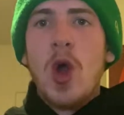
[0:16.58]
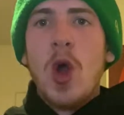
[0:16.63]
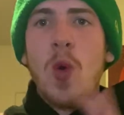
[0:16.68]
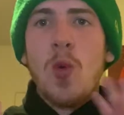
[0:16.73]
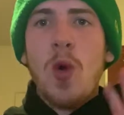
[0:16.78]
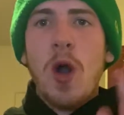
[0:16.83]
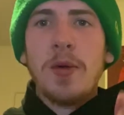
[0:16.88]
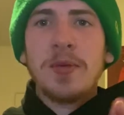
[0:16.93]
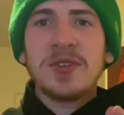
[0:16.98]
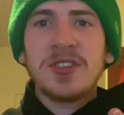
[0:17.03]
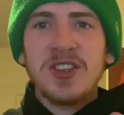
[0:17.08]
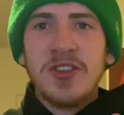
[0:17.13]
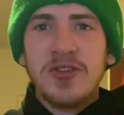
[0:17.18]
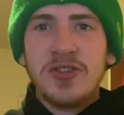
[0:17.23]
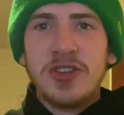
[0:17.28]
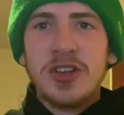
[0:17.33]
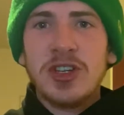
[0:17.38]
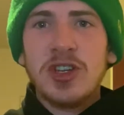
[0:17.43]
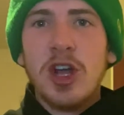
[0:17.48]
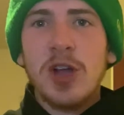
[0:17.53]
Welcome to Silver
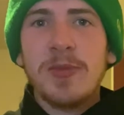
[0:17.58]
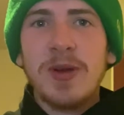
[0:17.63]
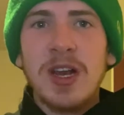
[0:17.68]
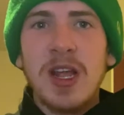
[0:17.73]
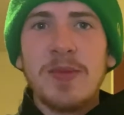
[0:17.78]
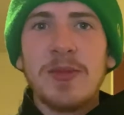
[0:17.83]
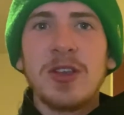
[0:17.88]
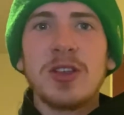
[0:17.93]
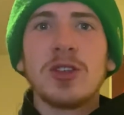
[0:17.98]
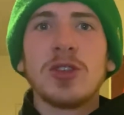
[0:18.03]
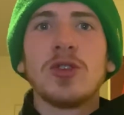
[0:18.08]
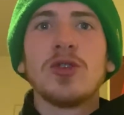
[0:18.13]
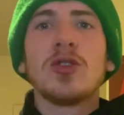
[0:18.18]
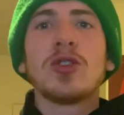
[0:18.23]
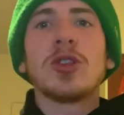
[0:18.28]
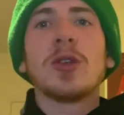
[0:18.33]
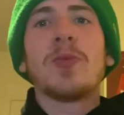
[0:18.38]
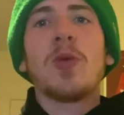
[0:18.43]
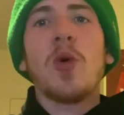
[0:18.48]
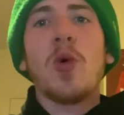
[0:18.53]
Screen Talk. My name is
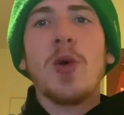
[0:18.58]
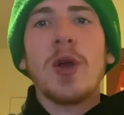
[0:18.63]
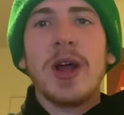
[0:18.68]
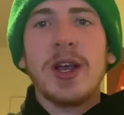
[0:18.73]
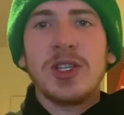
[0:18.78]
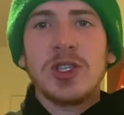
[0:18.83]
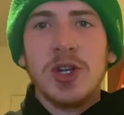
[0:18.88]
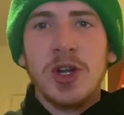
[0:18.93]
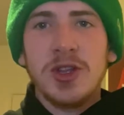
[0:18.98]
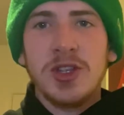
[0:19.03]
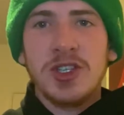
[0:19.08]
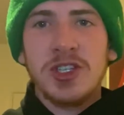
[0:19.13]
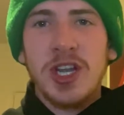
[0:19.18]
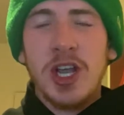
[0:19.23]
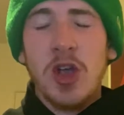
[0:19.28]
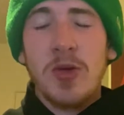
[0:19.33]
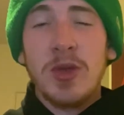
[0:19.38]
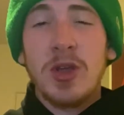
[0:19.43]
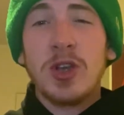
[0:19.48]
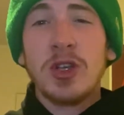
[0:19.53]
Luke Lapointe. I started this
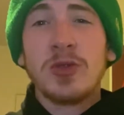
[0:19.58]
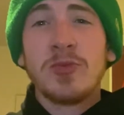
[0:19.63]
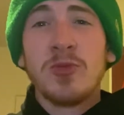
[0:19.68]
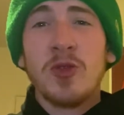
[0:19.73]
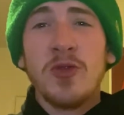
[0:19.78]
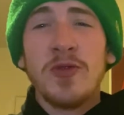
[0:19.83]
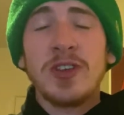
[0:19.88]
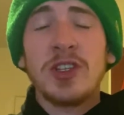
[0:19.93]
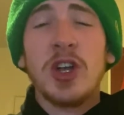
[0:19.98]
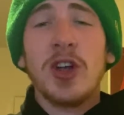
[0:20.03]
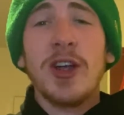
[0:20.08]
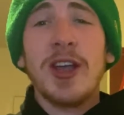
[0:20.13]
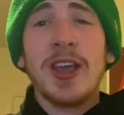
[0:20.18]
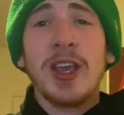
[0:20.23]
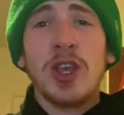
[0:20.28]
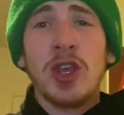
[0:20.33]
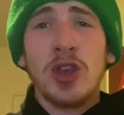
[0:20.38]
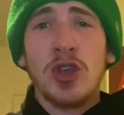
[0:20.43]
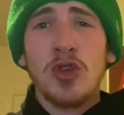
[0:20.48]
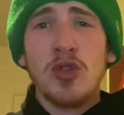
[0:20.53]
channel because movies are a
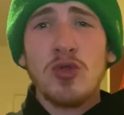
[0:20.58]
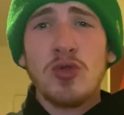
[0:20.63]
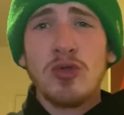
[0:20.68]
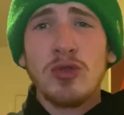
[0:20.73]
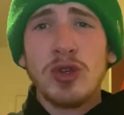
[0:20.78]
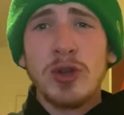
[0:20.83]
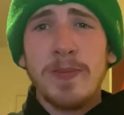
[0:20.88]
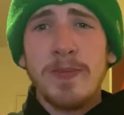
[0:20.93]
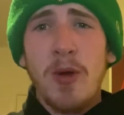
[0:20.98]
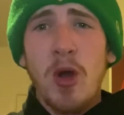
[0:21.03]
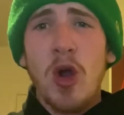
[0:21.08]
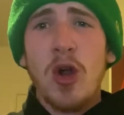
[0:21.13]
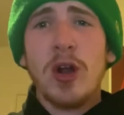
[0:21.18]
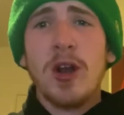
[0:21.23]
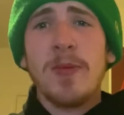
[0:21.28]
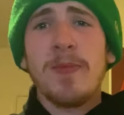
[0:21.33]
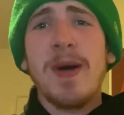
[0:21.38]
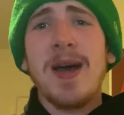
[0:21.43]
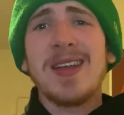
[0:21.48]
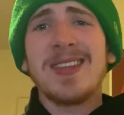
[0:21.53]
huge part
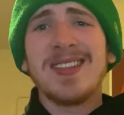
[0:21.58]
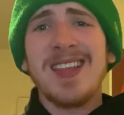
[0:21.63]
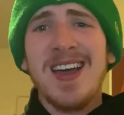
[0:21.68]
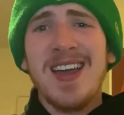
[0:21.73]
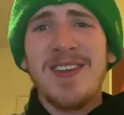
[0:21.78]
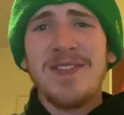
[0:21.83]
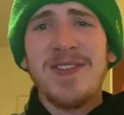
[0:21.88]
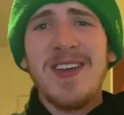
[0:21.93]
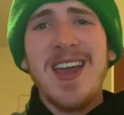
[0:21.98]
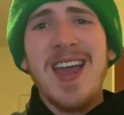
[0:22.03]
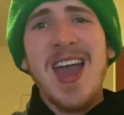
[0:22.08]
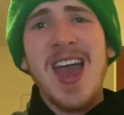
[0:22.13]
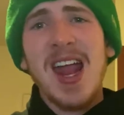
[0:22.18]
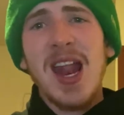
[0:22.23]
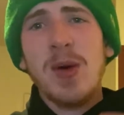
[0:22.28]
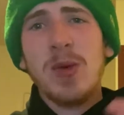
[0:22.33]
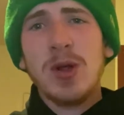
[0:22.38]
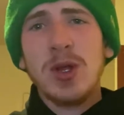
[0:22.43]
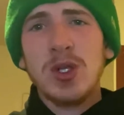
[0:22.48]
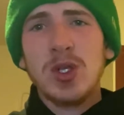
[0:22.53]
of my life, and
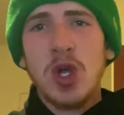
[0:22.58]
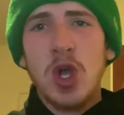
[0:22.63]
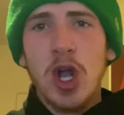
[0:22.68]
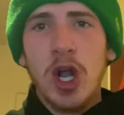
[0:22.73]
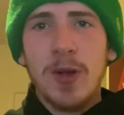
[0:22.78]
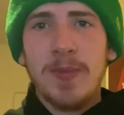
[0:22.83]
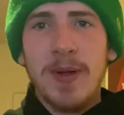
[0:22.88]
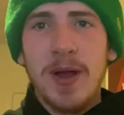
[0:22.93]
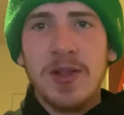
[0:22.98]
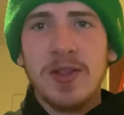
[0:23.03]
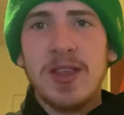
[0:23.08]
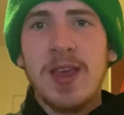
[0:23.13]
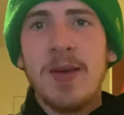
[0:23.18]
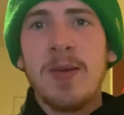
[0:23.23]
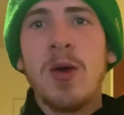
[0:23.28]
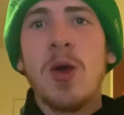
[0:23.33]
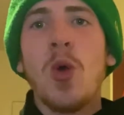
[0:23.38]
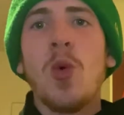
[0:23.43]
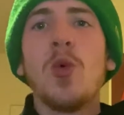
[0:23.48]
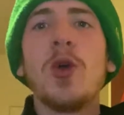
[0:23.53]
I want to talk about
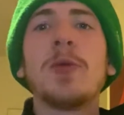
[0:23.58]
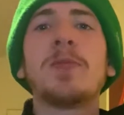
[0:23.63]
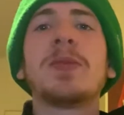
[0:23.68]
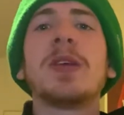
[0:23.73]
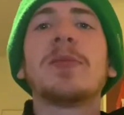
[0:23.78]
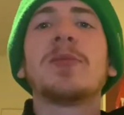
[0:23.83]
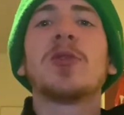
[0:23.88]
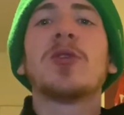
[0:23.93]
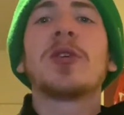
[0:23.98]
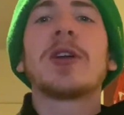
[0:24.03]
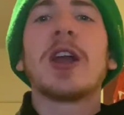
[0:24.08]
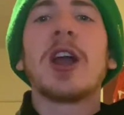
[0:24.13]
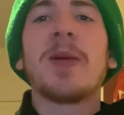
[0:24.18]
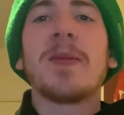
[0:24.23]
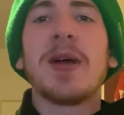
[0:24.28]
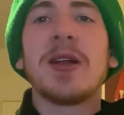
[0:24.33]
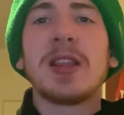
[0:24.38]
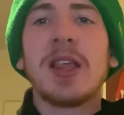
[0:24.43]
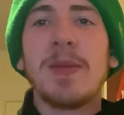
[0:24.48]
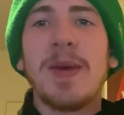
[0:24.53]
them with people who care
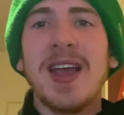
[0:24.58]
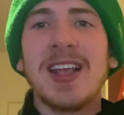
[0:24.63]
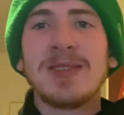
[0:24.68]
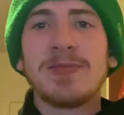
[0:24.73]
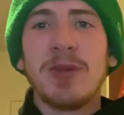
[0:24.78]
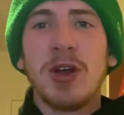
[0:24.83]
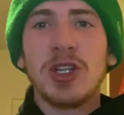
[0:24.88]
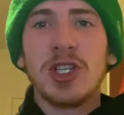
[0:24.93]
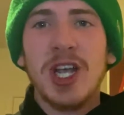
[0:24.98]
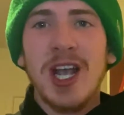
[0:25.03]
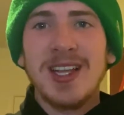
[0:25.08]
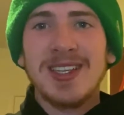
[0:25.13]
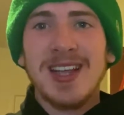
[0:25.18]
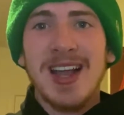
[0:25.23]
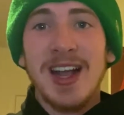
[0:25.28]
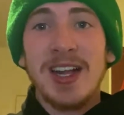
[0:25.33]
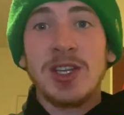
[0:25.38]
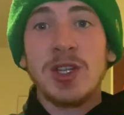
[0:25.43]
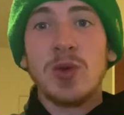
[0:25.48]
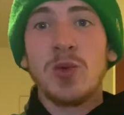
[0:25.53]
about them as much as
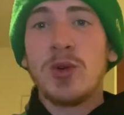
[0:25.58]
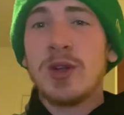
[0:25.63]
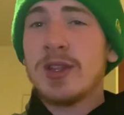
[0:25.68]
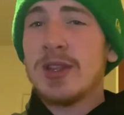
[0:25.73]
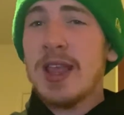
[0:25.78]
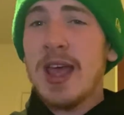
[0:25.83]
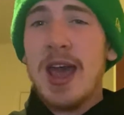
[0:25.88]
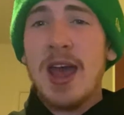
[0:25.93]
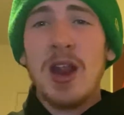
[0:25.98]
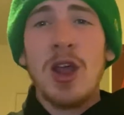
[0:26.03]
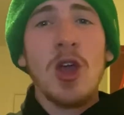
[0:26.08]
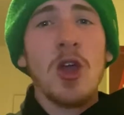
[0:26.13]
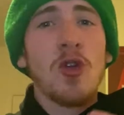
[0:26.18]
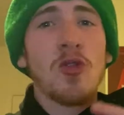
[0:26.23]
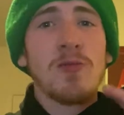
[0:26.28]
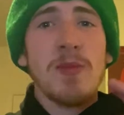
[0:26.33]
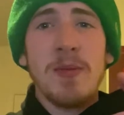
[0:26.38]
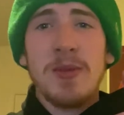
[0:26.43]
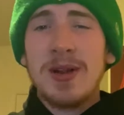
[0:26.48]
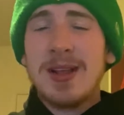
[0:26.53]
I do. With that,
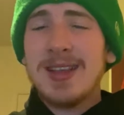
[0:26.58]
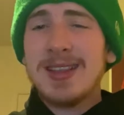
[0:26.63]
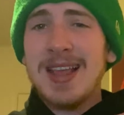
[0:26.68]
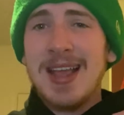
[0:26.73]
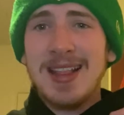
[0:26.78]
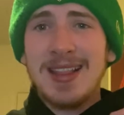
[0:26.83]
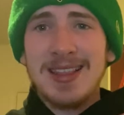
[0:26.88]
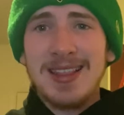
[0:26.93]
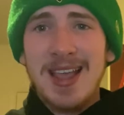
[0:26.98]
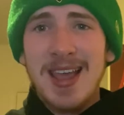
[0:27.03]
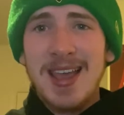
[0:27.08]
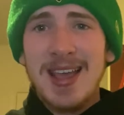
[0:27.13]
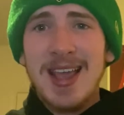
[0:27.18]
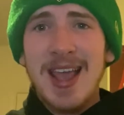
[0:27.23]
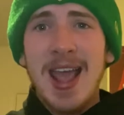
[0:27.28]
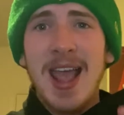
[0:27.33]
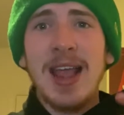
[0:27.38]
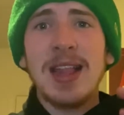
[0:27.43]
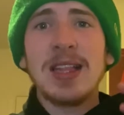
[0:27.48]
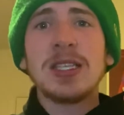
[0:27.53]
remember to hit that like
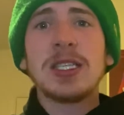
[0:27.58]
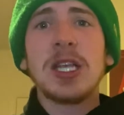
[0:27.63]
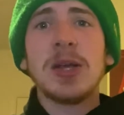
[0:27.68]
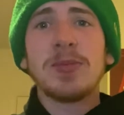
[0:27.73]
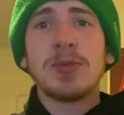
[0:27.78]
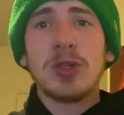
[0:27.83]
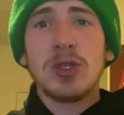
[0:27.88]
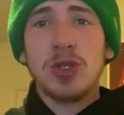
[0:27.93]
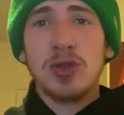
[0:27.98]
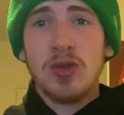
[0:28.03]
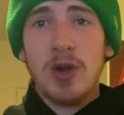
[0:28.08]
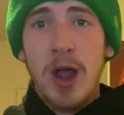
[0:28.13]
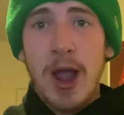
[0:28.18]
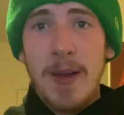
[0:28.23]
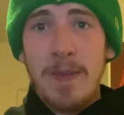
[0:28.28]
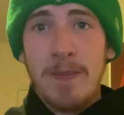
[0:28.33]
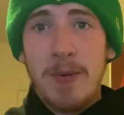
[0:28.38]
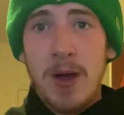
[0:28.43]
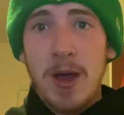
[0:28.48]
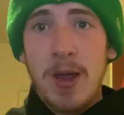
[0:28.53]
and
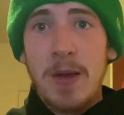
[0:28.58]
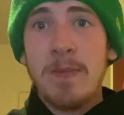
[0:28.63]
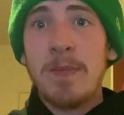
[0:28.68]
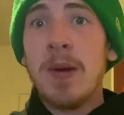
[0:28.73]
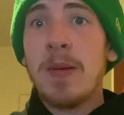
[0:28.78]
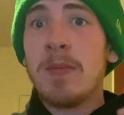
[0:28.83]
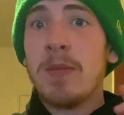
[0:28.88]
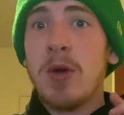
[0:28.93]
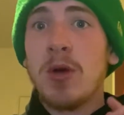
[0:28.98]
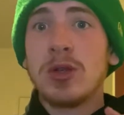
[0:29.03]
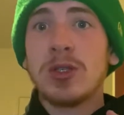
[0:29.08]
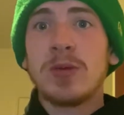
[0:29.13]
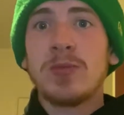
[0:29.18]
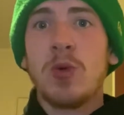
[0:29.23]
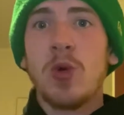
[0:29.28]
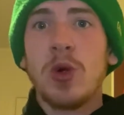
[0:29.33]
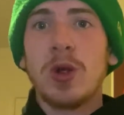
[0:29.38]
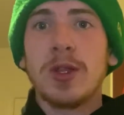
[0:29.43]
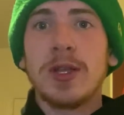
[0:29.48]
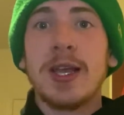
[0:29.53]
subscribe button. But most
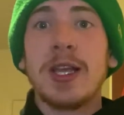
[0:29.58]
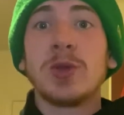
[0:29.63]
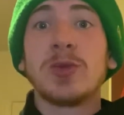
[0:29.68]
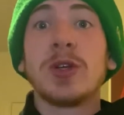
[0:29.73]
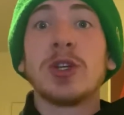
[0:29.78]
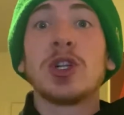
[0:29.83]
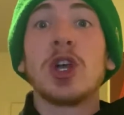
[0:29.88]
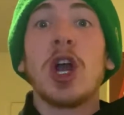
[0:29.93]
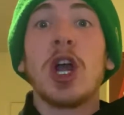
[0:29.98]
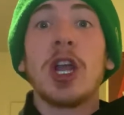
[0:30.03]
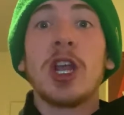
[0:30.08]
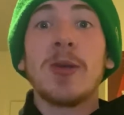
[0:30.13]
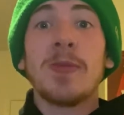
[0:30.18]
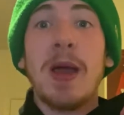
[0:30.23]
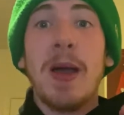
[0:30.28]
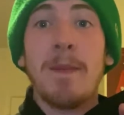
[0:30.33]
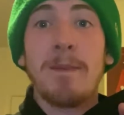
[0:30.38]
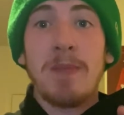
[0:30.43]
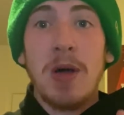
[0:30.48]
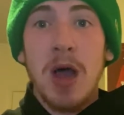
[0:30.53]
importantly, as we were talking
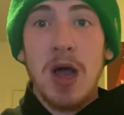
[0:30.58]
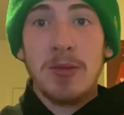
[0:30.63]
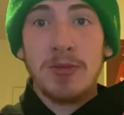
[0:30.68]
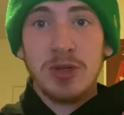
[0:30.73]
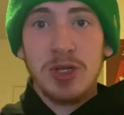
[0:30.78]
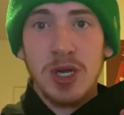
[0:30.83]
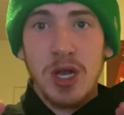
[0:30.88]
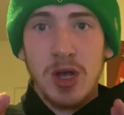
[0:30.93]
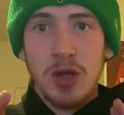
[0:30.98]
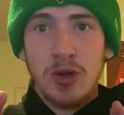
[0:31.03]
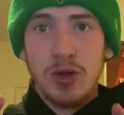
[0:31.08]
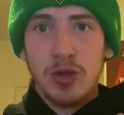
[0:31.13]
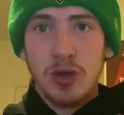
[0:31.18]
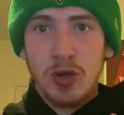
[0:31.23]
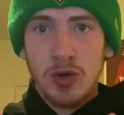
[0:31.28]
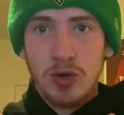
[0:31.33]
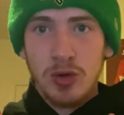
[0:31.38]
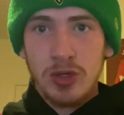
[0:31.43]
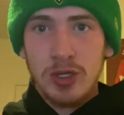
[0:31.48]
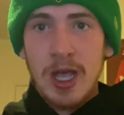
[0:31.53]
about bombshell
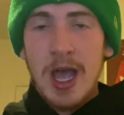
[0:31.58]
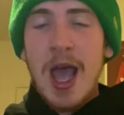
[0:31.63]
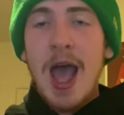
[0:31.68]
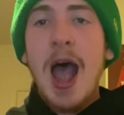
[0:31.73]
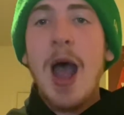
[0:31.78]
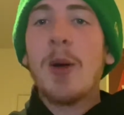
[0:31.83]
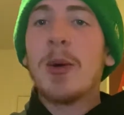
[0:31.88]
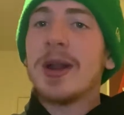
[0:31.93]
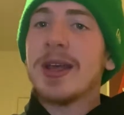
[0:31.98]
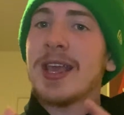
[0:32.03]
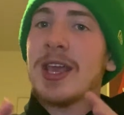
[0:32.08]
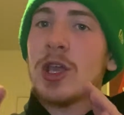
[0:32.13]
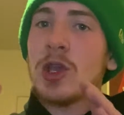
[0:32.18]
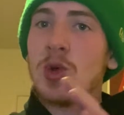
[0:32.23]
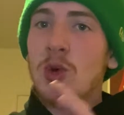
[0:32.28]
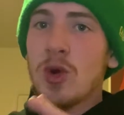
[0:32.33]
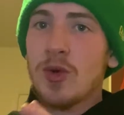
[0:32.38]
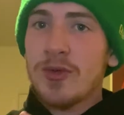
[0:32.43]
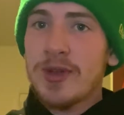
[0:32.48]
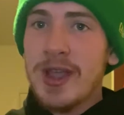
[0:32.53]
news, I want to get
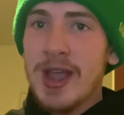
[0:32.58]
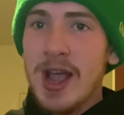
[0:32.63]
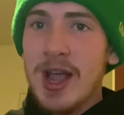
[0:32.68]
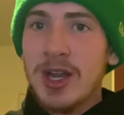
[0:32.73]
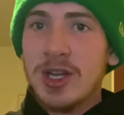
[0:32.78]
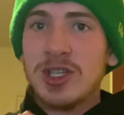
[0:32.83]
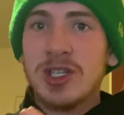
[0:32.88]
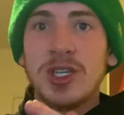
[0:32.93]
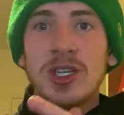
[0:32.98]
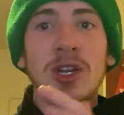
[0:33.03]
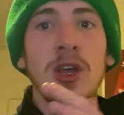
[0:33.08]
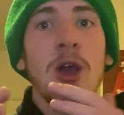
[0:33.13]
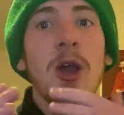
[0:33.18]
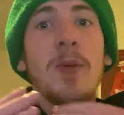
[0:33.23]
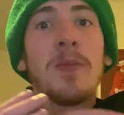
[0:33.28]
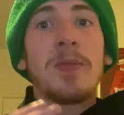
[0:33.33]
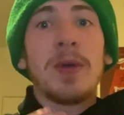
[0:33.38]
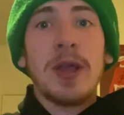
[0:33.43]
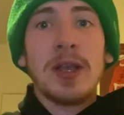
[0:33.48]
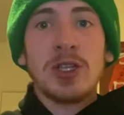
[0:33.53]
your reaction
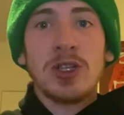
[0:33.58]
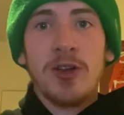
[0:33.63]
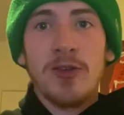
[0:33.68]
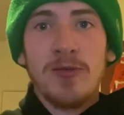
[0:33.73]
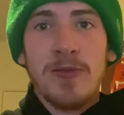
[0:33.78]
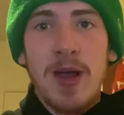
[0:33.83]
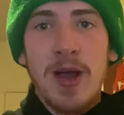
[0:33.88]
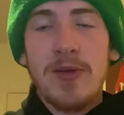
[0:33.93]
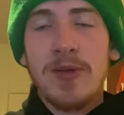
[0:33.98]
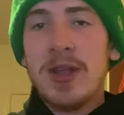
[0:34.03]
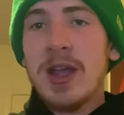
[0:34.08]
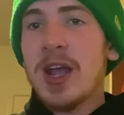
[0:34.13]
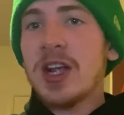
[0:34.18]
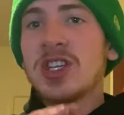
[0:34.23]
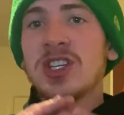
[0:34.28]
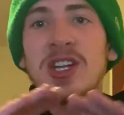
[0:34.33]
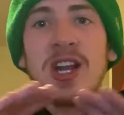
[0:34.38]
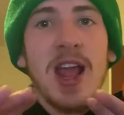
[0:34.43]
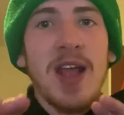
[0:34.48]
based off my reaction.